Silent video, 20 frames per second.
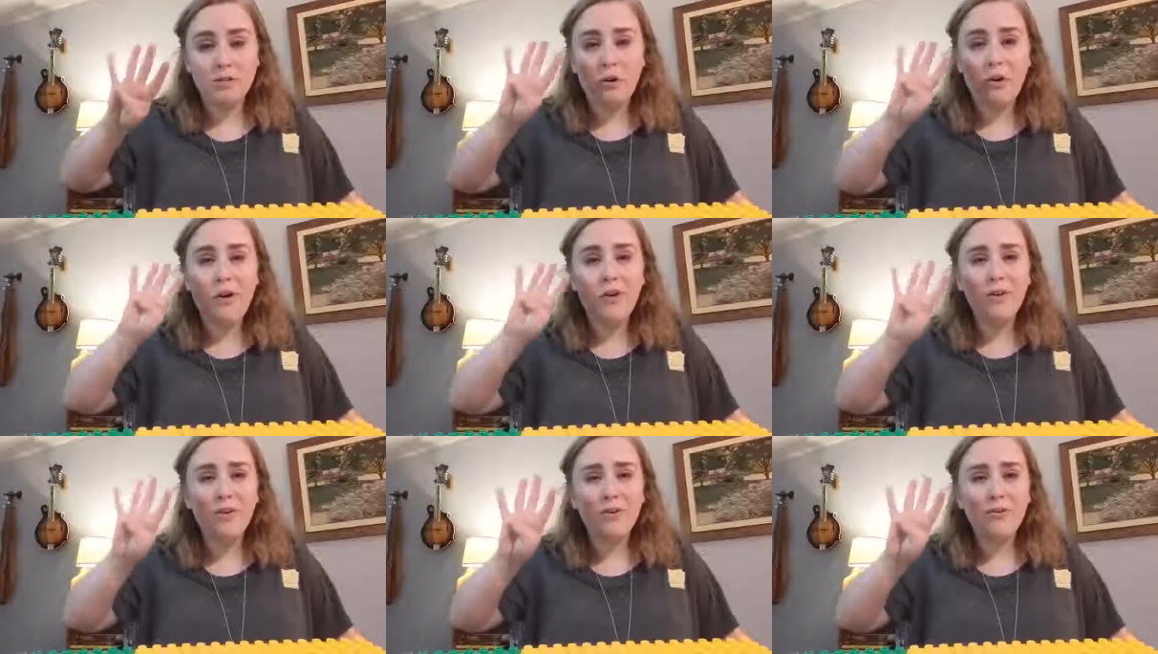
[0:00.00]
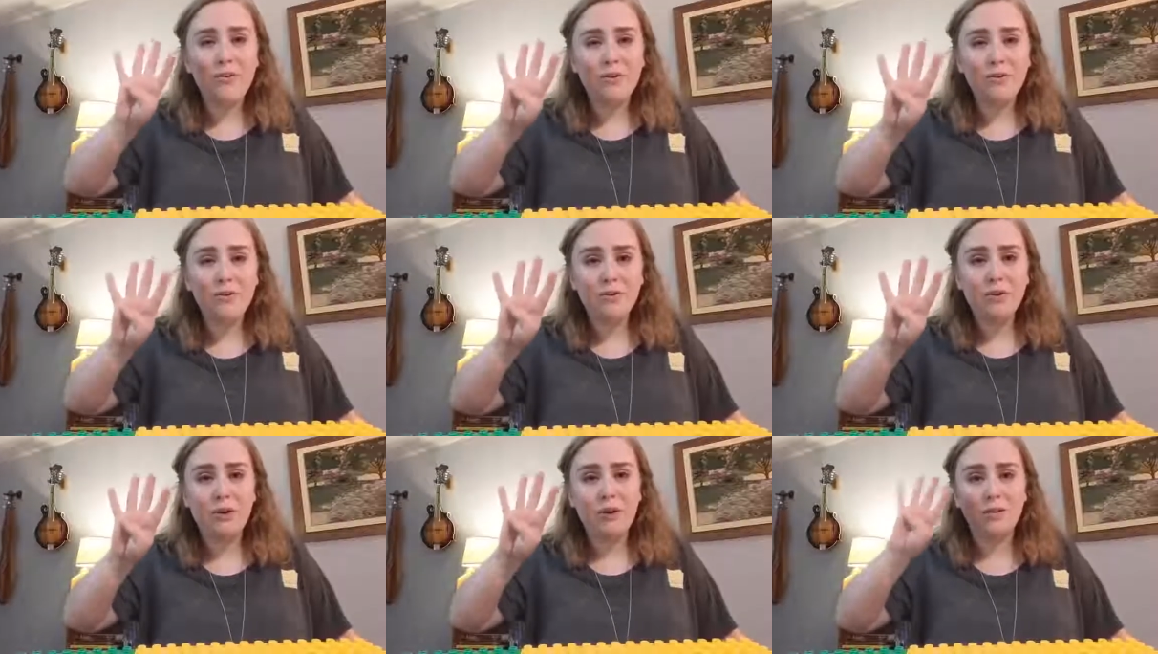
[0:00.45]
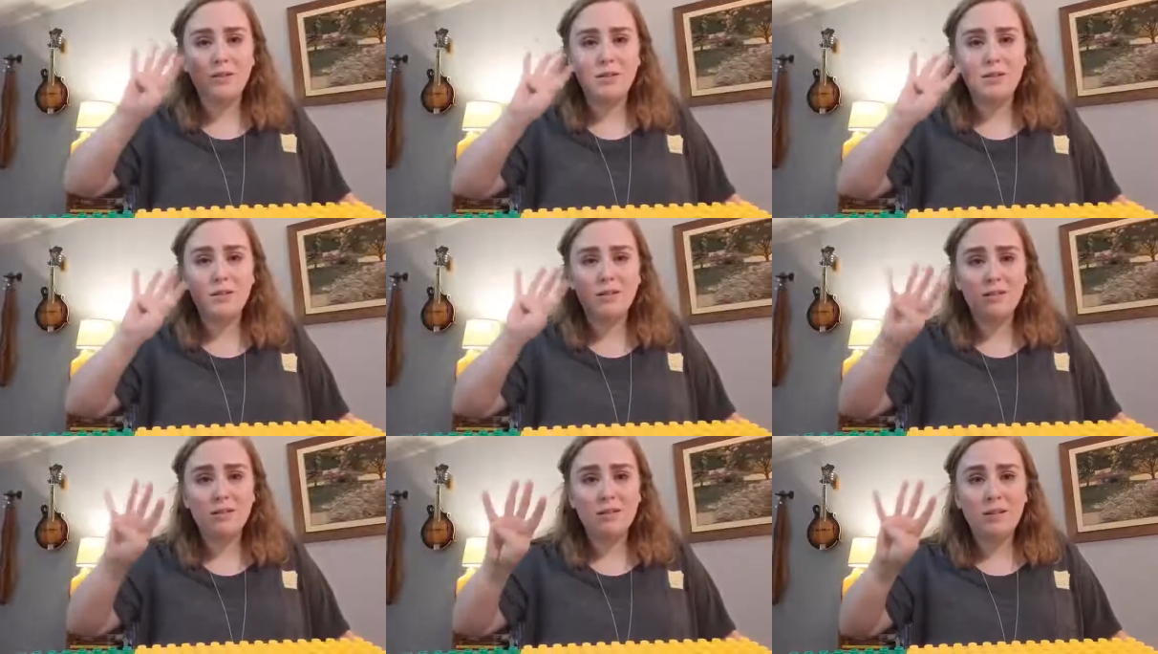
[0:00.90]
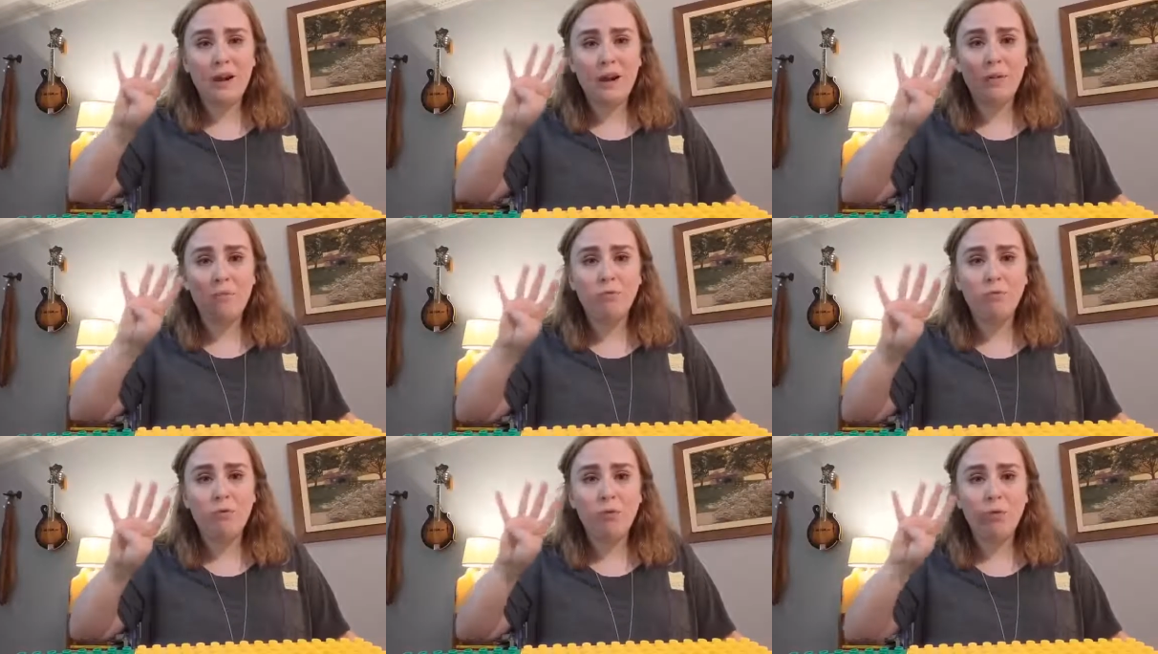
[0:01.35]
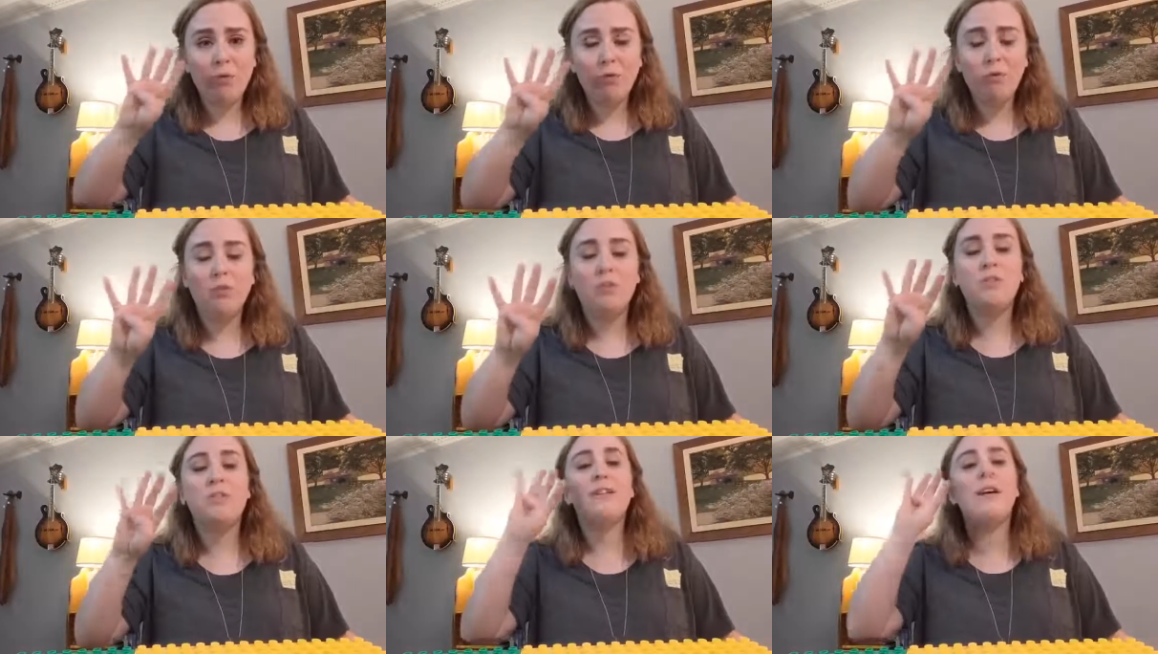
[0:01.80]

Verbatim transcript: all those songs, same four chords.